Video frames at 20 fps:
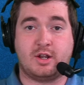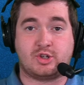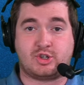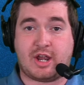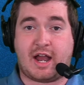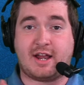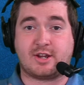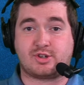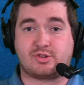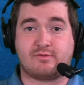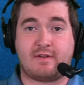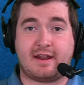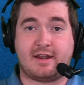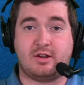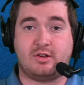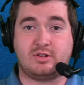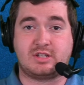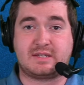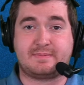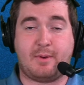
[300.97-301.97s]
Josh
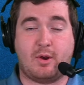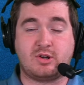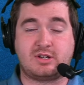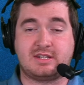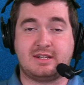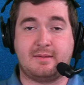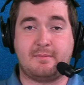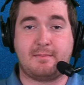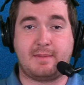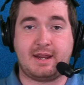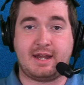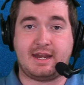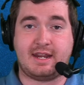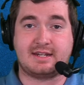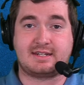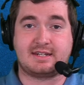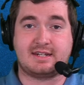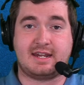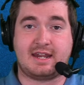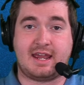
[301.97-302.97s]
Reynolds spoke to the media
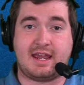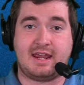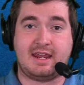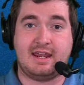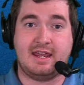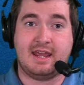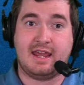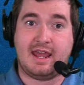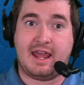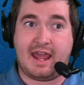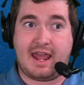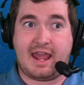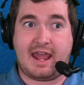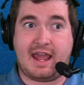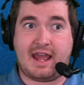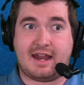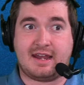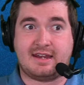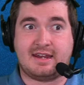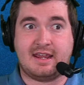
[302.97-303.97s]
today,
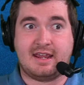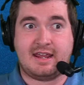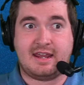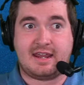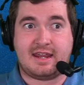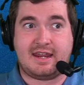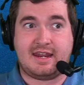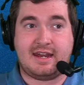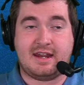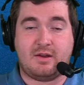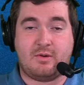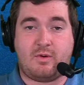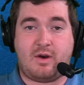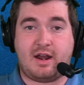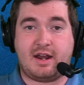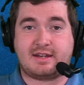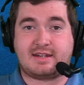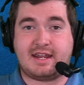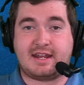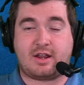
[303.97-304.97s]
and he didn't
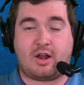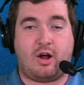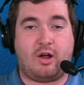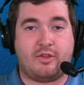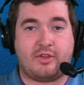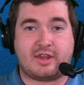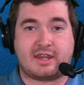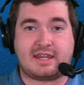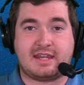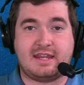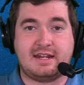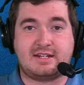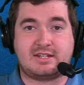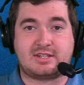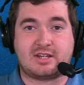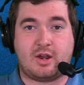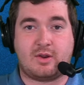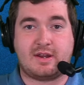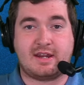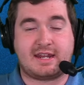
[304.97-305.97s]
want to take all the heat,
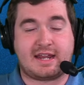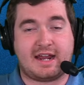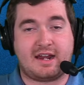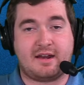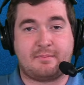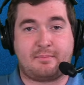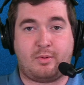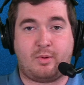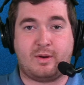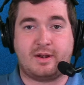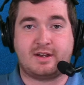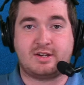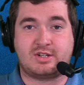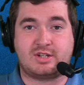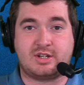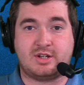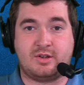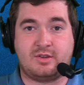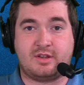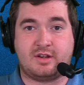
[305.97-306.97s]
so he kind of pointed
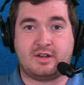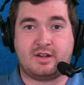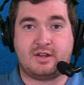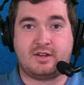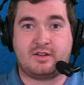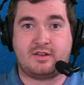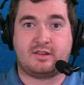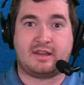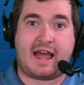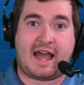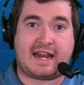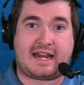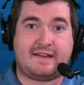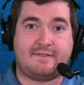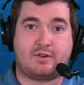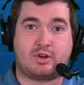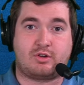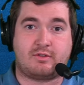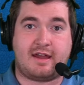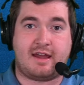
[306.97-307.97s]
to the lack of
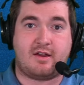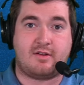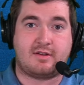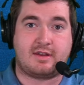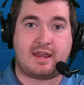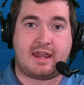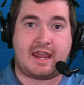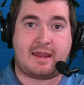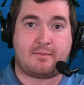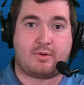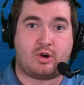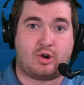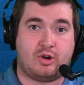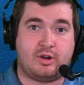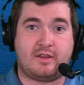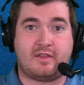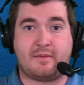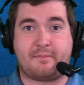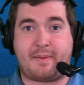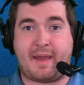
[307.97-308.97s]
a ground game
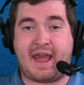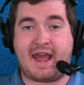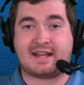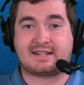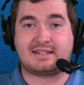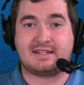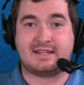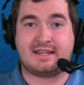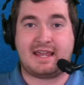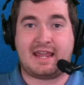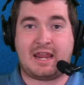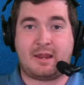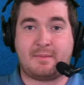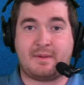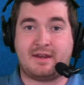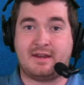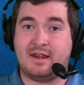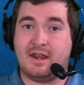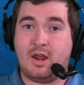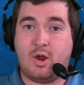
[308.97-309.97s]
hurting the passing game.
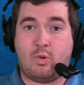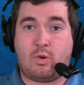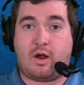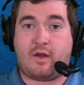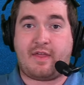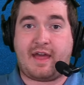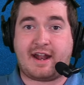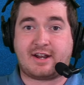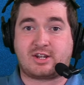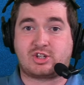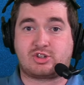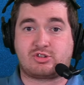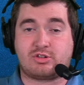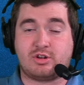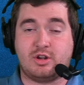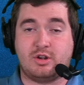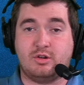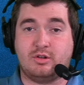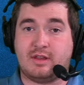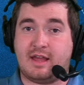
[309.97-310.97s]
And while that's
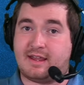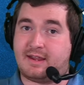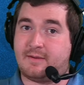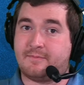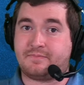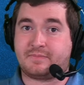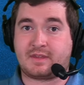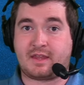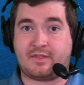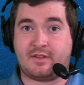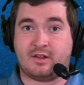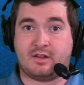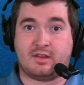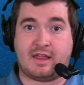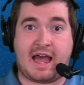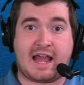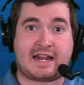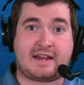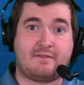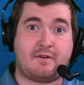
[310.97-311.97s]
true, like, the
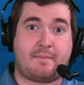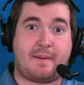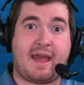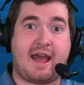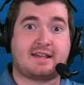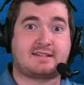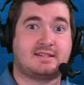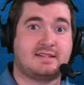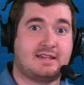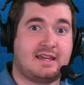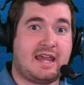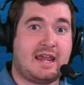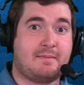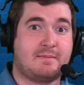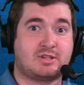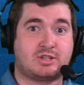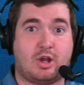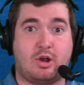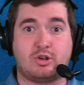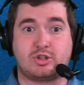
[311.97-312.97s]
lack of a passing game
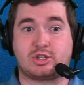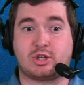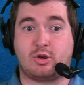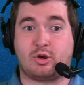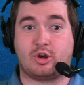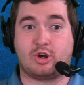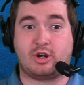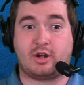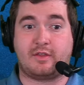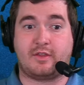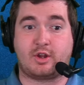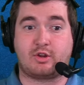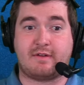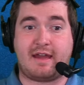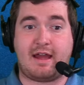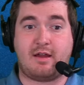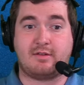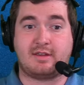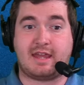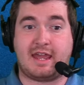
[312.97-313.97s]
is also hurting the
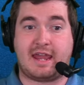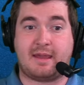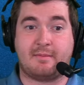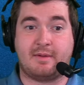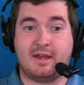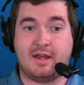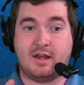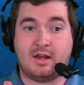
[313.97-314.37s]
ground game.